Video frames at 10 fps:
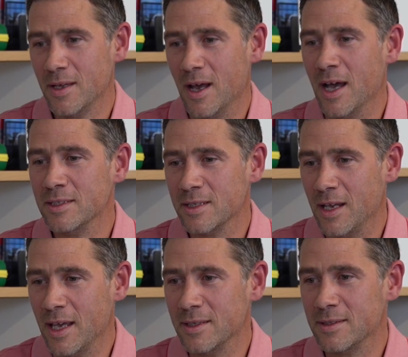
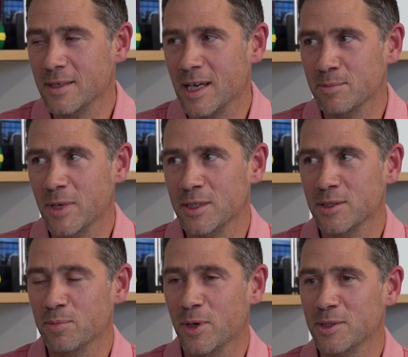isolate as much as
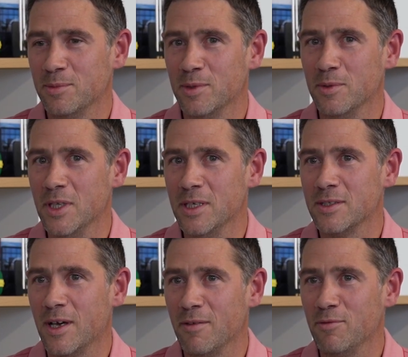possible these
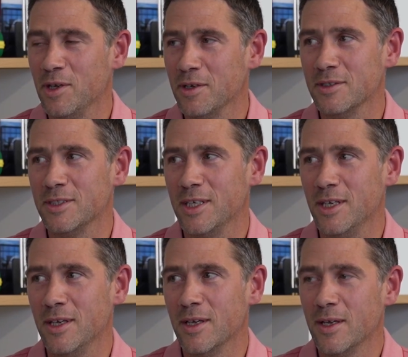high
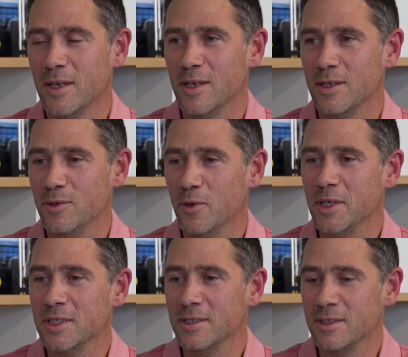frequency
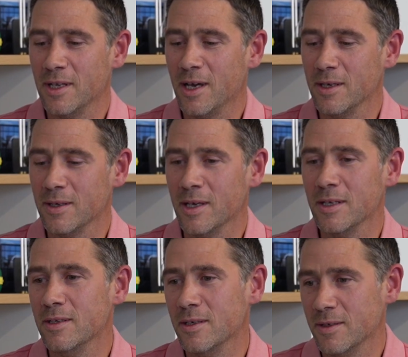noises and
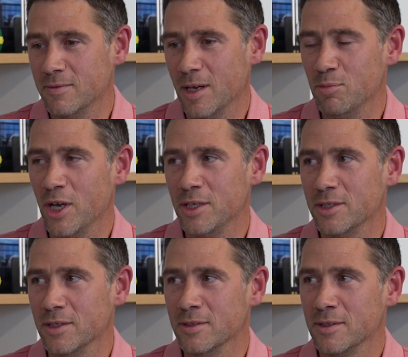
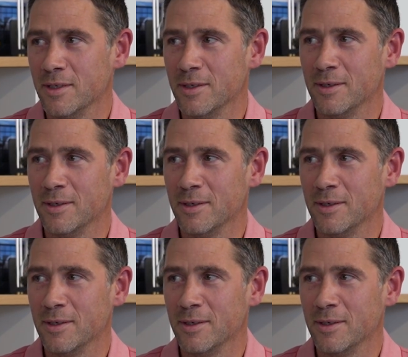vibrations.